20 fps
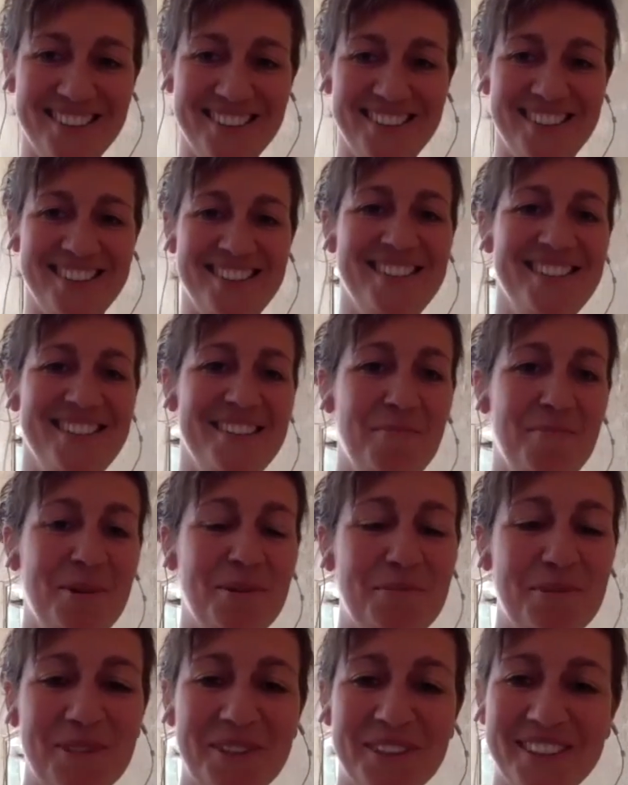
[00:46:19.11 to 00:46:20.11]
and see
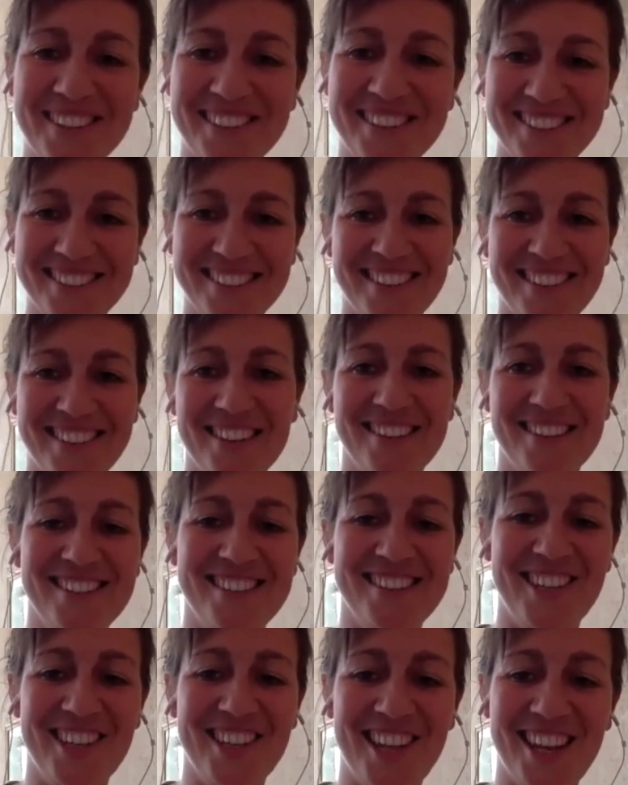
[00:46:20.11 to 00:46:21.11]
people
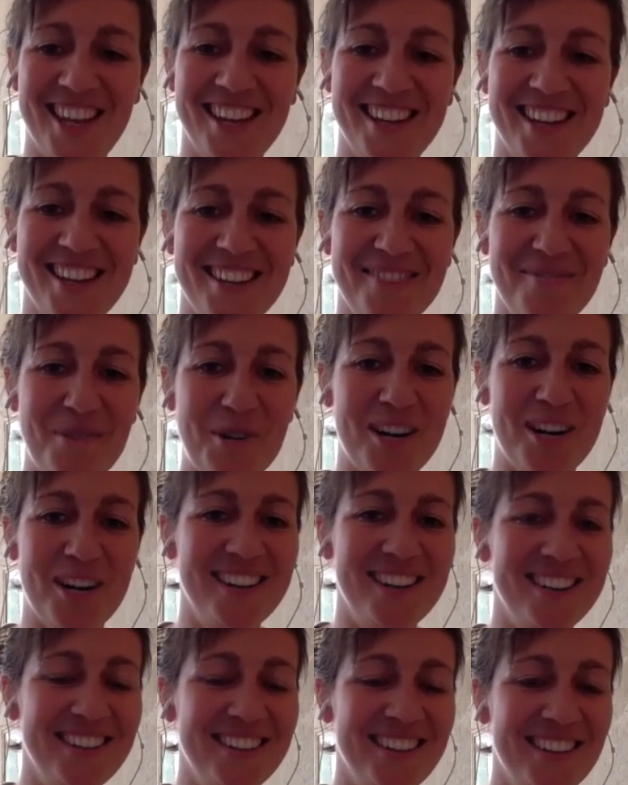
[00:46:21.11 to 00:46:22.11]
start thinking more
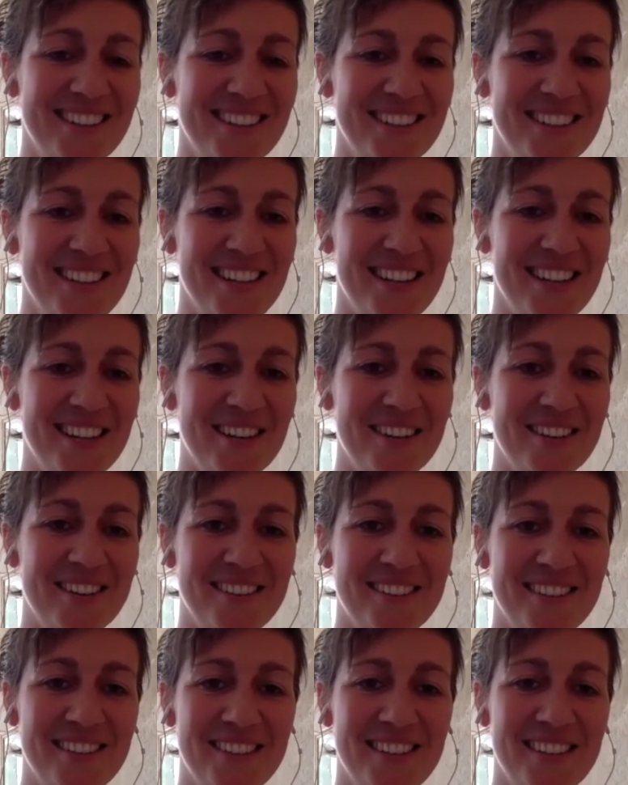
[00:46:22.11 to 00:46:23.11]
and taking
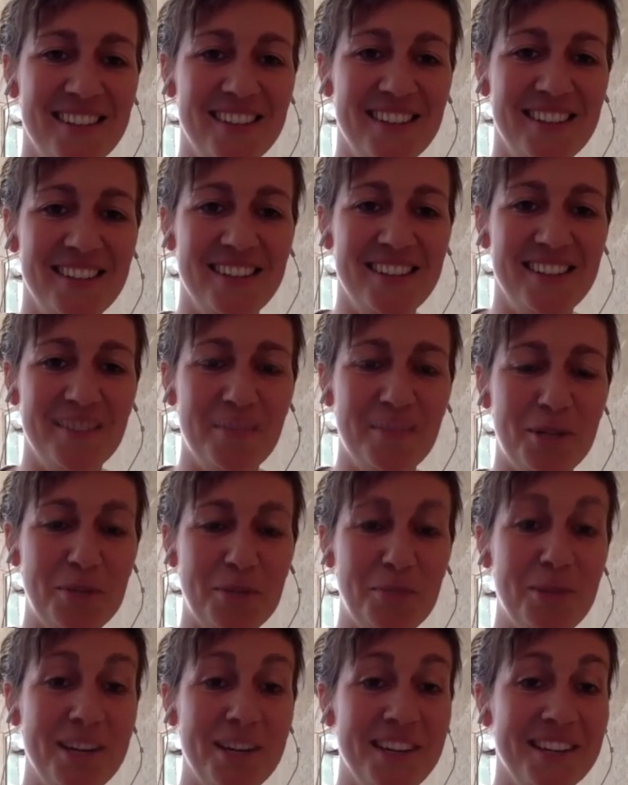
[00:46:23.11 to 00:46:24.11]

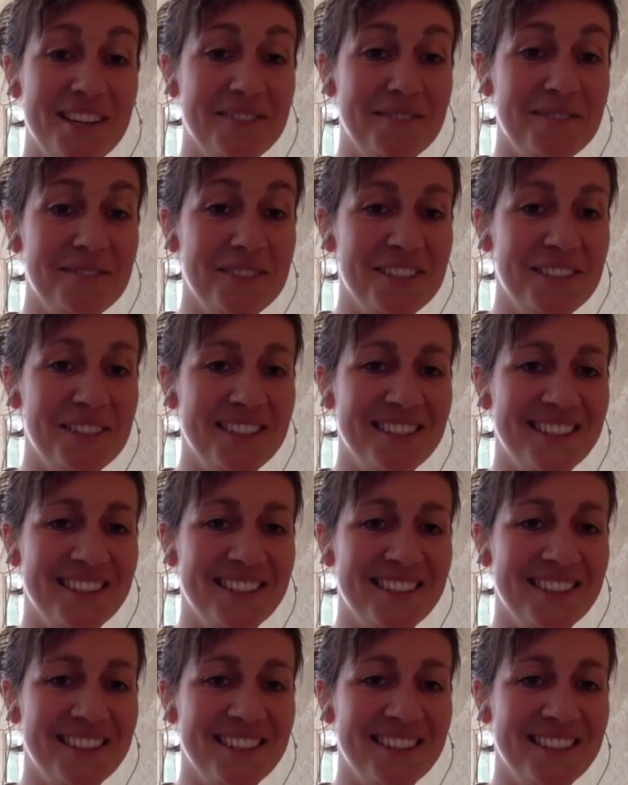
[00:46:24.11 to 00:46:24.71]
perspectives.